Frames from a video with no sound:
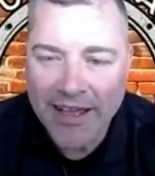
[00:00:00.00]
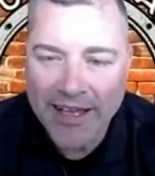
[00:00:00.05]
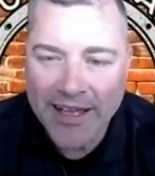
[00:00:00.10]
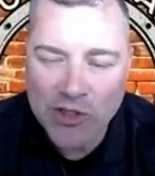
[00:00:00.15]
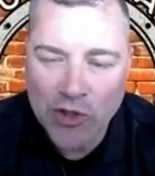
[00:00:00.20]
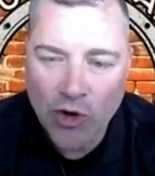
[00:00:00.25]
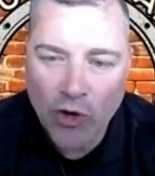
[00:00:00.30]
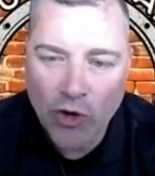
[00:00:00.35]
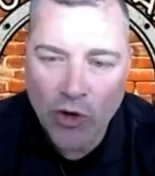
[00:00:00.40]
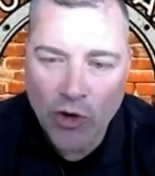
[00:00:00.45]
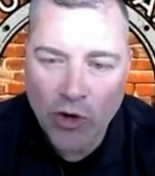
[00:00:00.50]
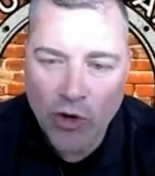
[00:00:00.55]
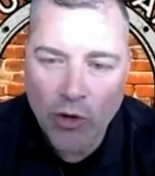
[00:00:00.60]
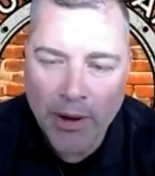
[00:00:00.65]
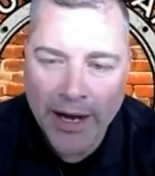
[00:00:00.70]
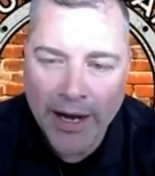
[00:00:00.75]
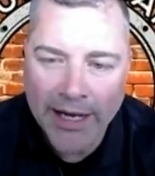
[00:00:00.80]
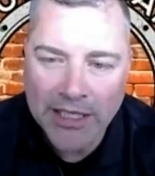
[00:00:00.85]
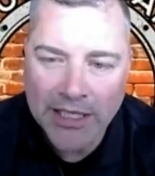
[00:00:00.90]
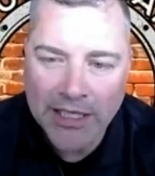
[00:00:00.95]
And
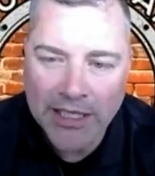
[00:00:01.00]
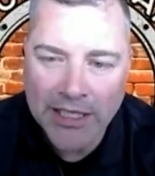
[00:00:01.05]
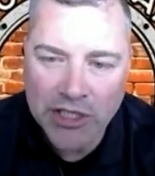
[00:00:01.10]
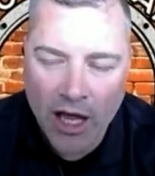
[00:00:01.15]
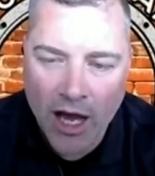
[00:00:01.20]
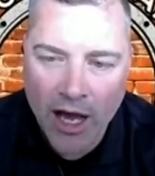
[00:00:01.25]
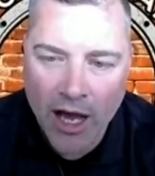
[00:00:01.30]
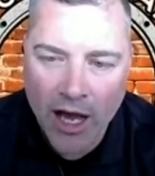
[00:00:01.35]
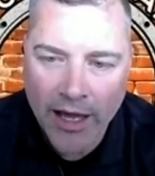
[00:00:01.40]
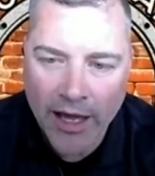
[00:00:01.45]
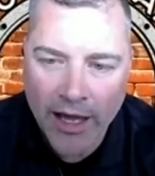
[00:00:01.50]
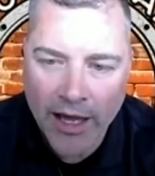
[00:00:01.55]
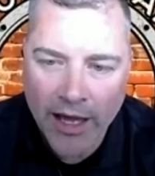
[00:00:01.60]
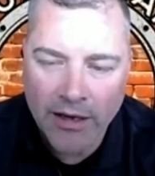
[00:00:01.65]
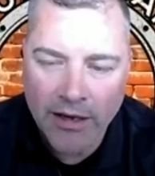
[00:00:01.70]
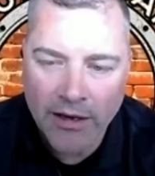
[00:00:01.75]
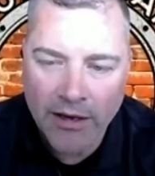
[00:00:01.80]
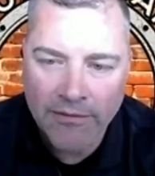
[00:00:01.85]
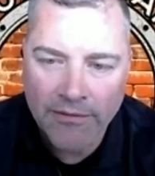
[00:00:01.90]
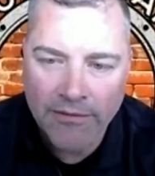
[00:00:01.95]
so by
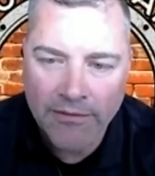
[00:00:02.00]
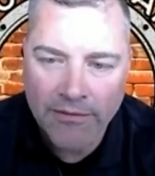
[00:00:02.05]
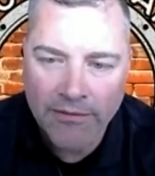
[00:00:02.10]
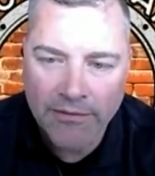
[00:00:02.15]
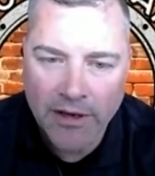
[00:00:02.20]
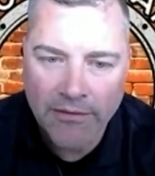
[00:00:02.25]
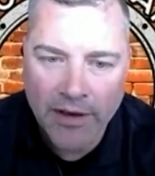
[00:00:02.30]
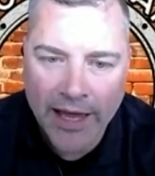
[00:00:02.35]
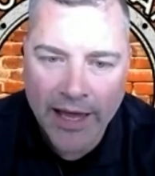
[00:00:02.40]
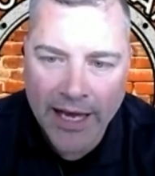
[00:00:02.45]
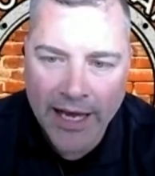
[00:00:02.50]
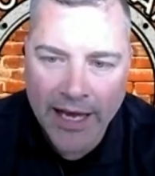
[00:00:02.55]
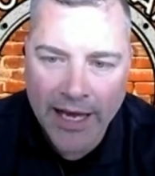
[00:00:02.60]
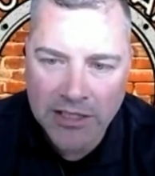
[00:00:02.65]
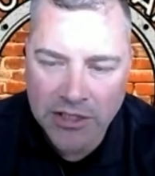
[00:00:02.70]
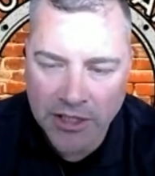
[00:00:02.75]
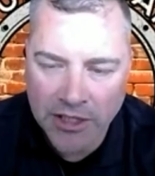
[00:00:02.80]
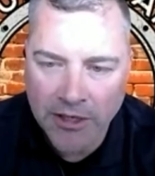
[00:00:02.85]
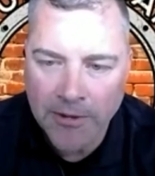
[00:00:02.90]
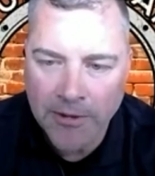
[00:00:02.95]
July of
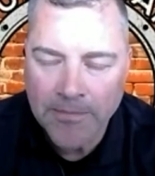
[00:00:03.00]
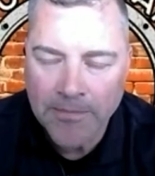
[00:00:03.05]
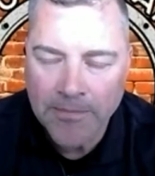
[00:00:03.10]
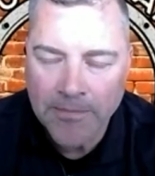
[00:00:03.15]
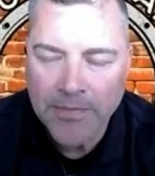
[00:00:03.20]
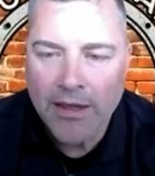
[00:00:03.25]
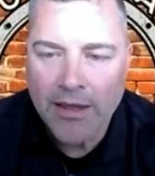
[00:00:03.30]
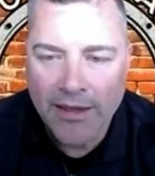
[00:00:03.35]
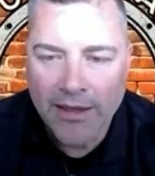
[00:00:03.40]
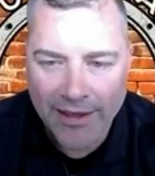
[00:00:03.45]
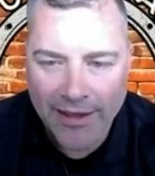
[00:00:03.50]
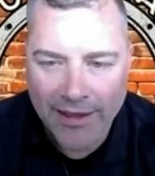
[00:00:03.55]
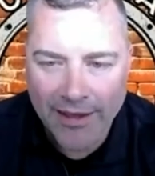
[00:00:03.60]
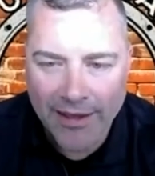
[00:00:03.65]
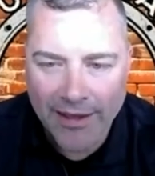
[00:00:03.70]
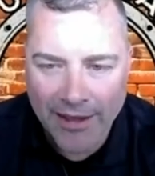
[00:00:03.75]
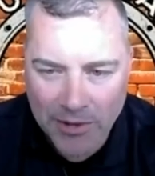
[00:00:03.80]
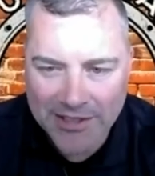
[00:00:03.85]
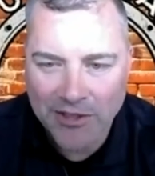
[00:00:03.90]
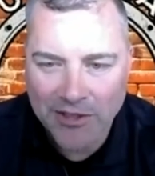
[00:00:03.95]
last year,
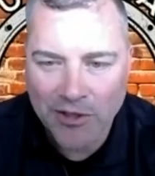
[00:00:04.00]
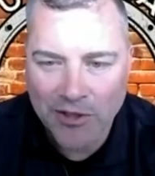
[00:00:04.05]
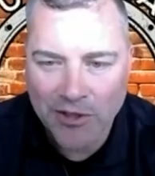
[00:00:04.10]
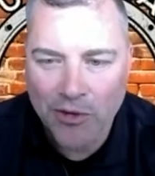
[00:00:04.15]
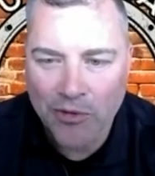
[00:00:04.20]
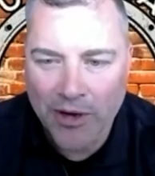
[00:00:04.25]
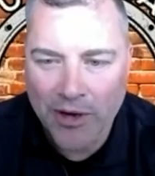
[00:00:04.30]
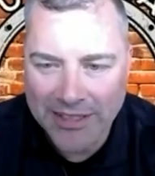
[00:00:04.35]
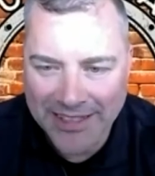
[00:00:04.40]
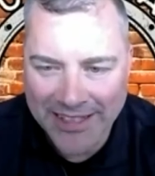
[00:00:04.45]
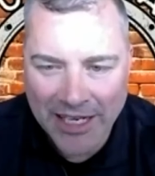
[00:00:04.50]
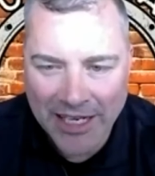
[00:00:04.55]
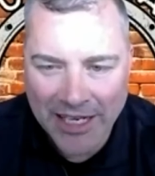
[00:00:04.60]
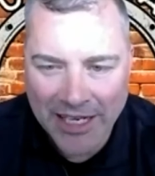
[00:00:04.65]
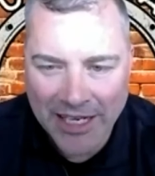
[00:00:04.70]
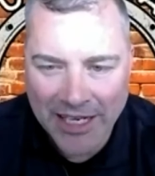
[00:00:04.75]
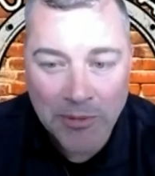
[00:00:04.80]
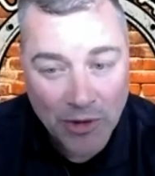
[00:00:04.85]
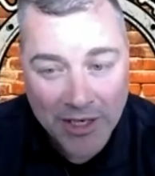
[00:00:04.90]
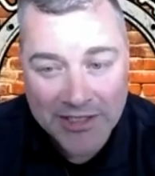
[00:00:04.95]
it was still rising, and
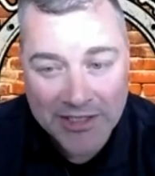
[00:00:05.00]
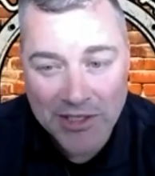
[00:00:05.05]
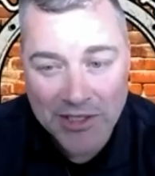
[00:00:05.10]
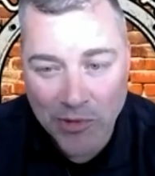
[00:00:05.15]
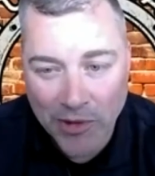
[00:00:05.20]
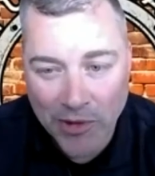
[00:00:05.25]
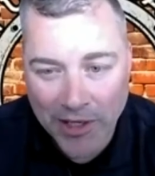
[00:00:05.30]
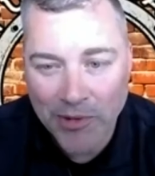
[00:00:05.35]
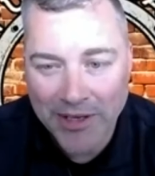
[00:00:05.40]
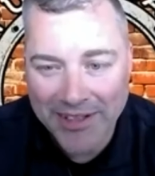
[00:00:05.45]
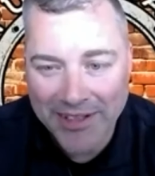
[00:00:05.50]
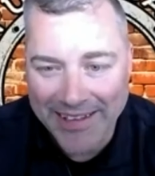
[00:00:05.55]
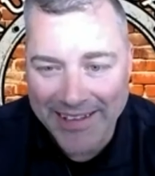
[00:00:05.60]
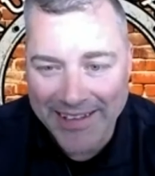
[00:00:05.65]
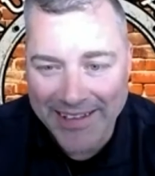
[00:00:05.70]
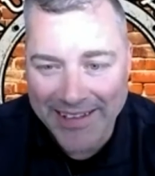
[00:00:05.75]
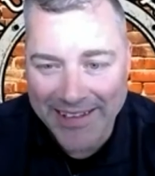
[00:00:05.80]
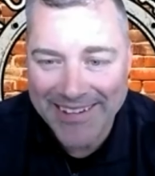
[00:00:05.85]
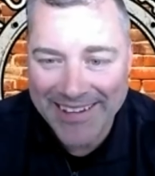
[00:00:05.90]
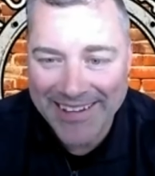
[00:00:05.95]
it was rising quite
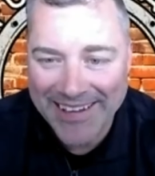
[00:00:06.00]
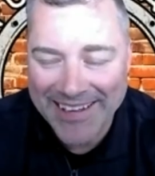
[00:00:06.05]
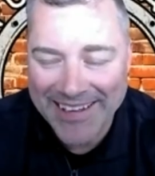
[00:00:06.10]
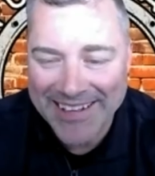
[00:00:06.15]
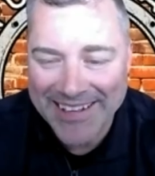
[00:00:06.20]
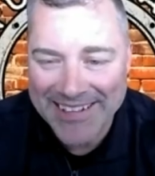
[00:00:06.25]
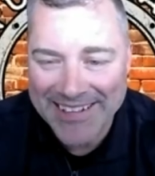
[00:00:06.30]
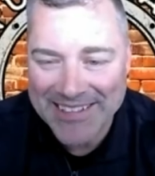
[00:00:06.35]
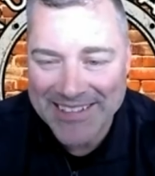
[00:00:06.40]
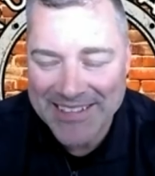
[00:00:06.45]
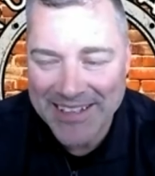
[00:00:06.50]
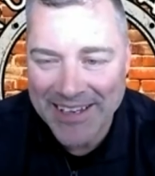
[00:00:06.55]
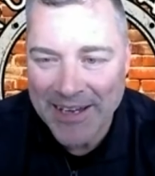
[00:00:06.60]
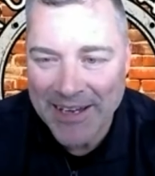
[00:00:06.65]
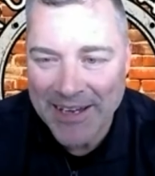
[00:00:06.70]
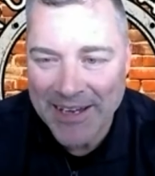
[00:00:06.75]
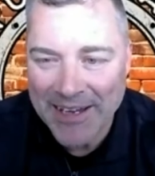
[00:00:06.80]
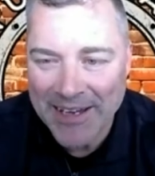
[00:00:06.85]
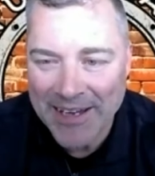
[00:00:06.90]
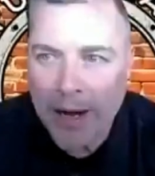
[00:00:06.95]
quickly.
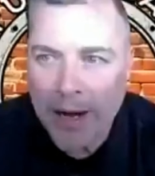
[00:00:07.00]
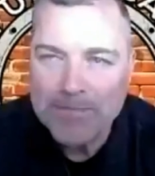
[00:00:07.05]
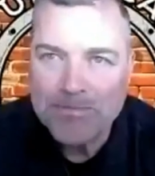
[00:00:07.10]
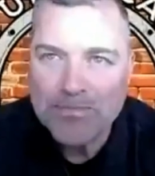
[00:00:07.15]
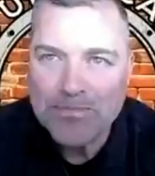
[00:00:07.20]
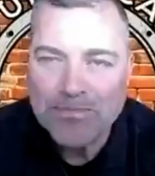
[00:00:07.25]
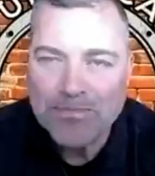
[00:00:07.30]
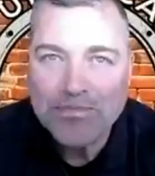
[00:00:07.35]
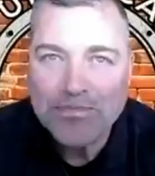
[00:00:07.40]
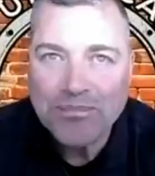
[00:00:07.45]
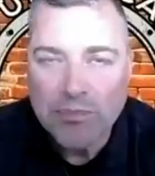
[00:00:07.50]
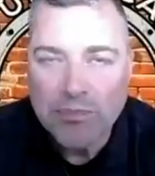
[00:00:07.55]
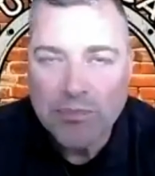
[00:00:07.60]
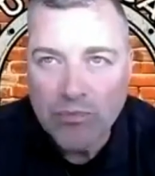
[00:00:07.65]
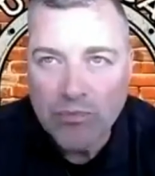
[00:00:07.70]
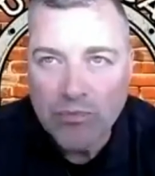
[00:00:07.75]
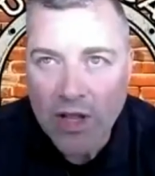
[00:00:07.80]
And by